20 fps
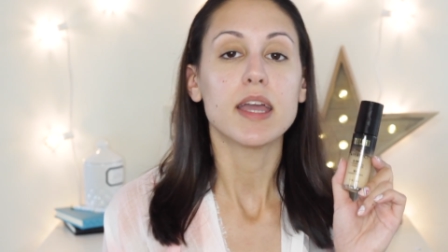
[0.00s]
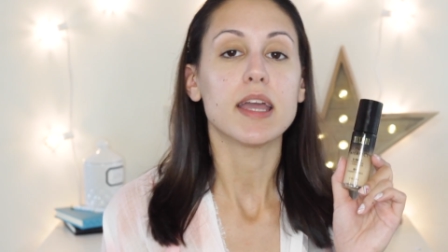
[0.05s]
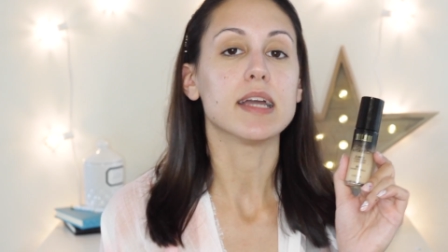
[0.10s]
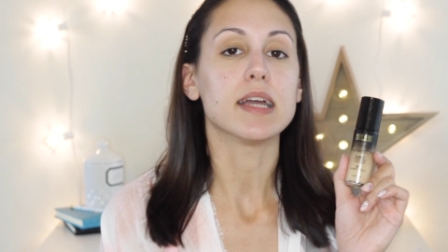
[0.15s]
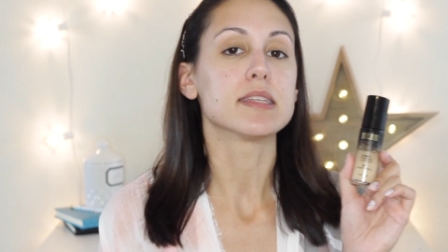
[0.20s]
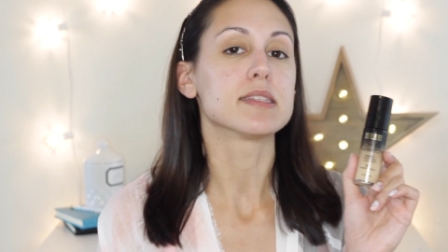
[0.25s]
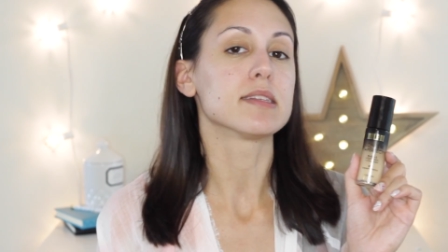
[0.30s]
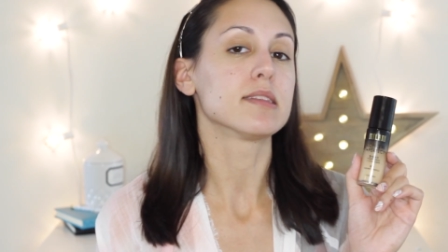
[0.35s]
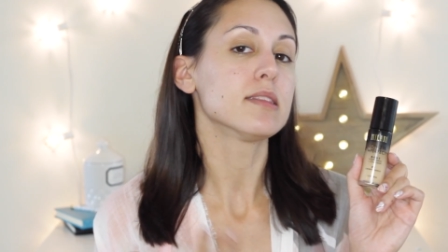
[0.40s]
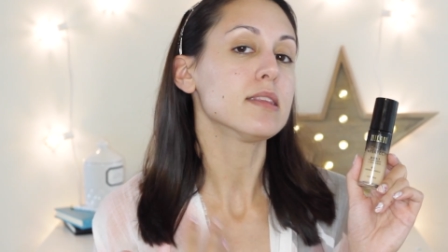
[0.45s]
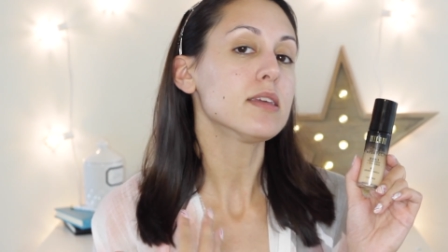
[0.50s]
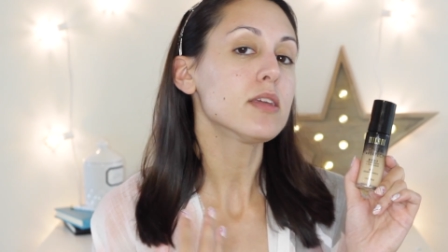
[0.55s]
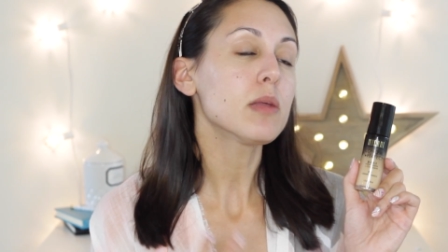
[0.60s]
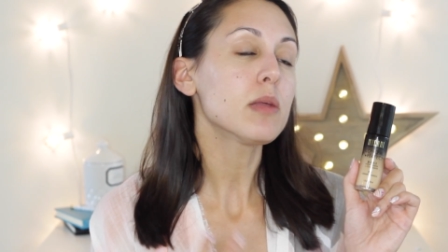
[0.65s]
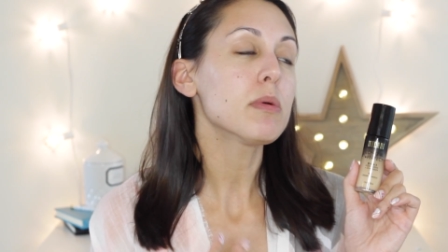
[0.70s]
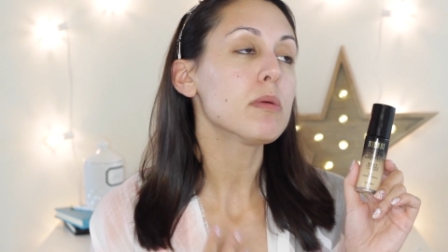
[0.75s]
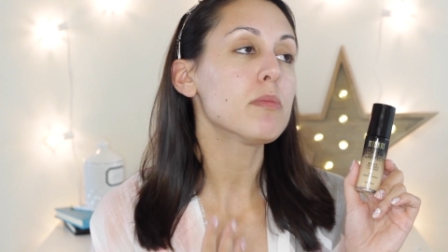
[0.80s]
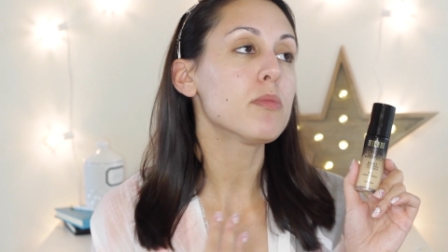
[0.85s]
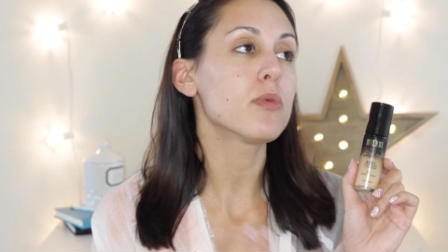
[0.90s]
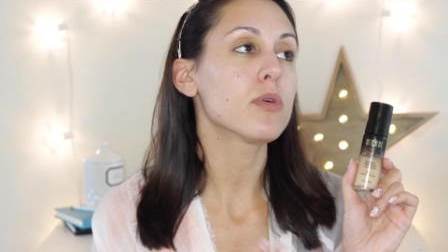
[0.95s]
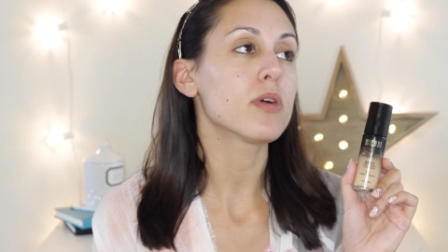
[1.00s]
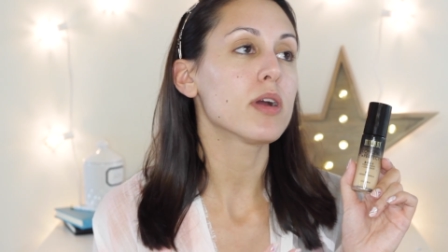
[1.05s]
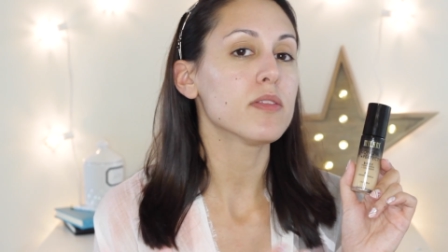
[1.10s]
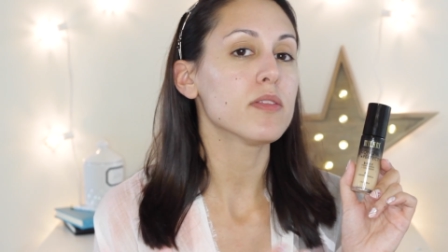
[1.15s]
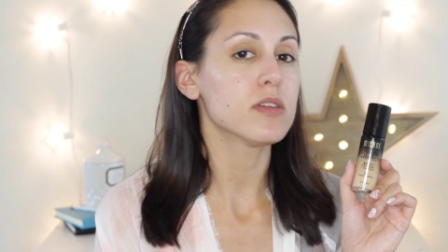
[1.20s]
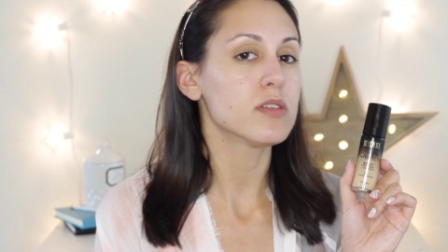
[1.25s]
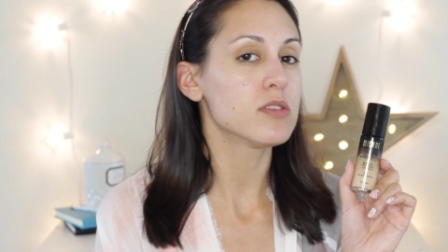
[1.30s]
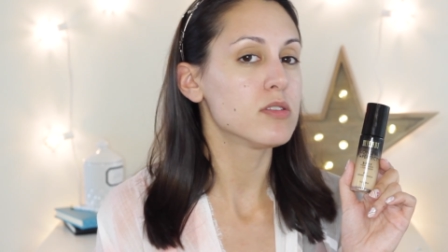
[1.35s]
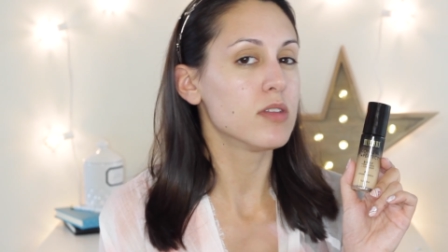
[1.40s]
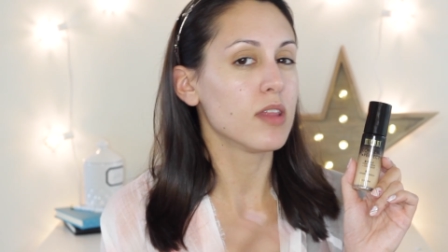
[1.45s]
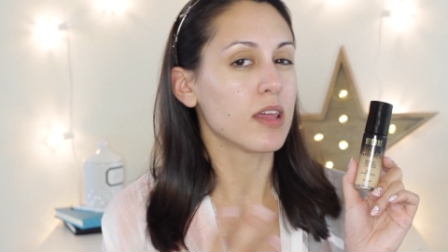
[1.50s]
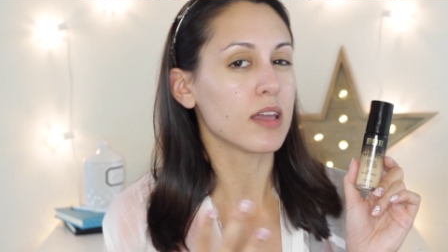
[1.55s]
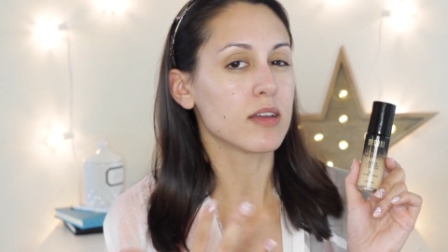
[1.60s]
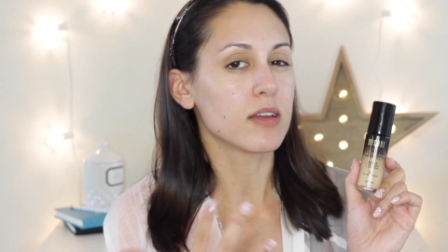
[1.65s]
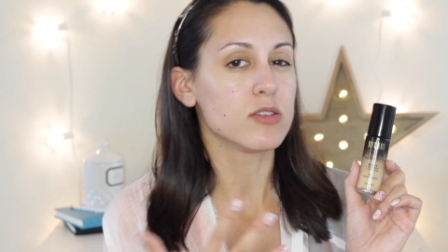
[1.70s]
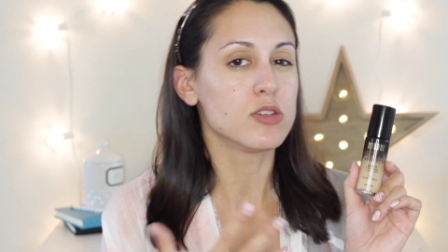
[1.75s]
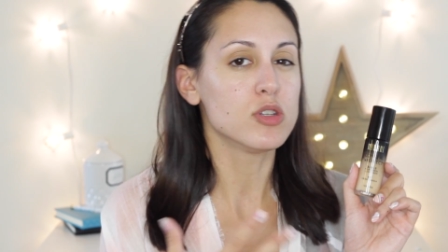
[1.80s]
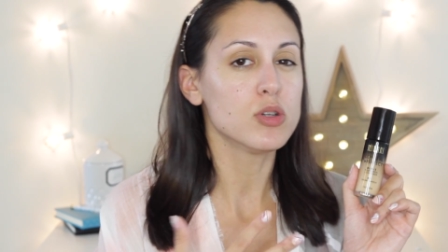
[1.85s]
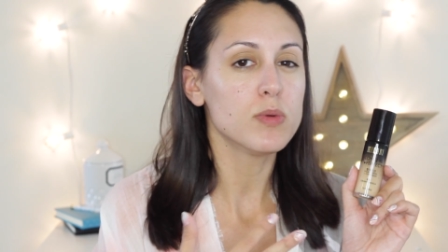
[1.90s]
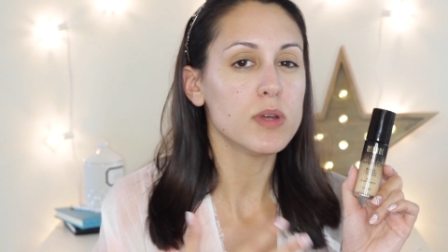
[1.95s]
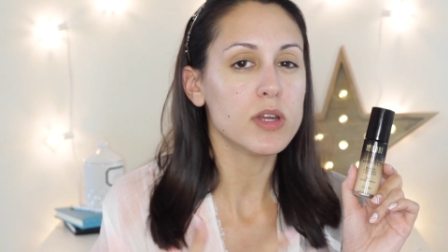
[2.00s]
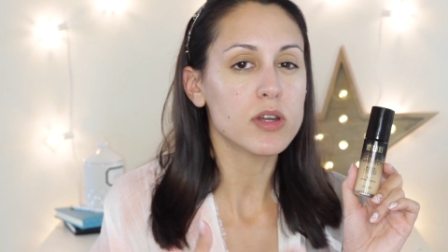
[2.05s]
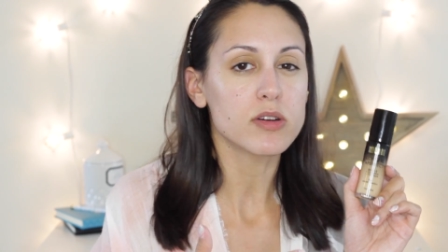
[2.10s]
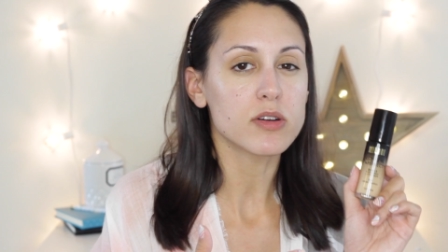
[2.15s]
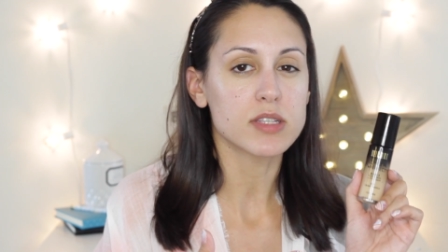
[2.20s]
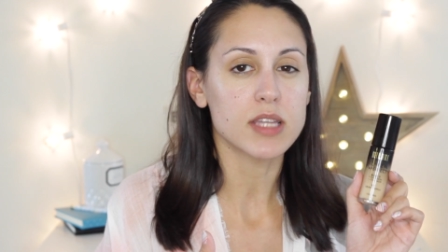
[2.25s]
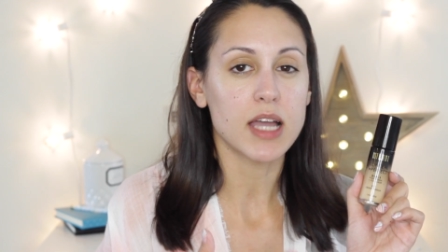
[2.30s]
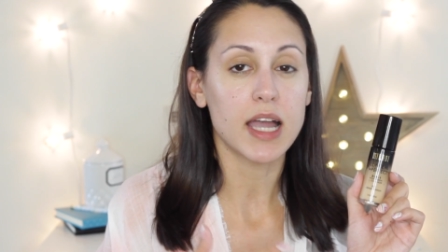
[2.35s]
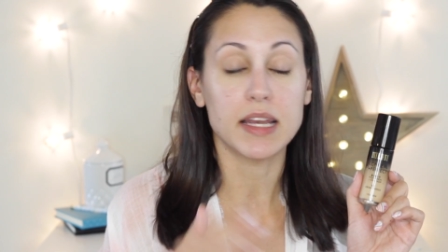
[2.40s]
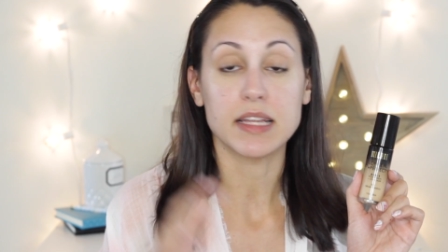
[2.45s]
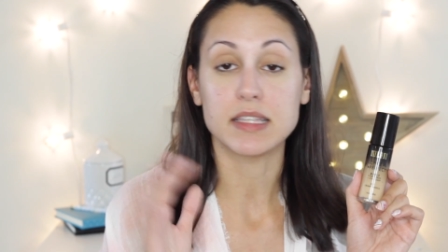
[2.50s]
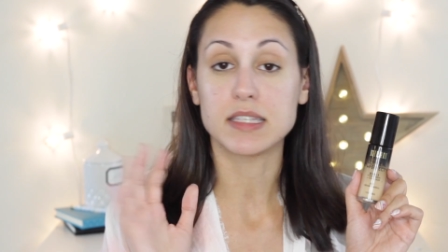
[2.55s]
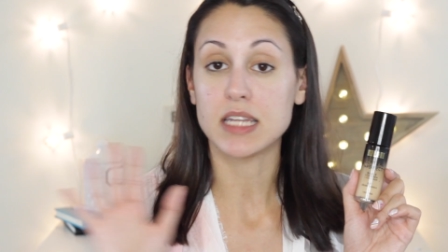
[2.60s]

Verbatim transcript: It's a little bit more on the like a dewier side.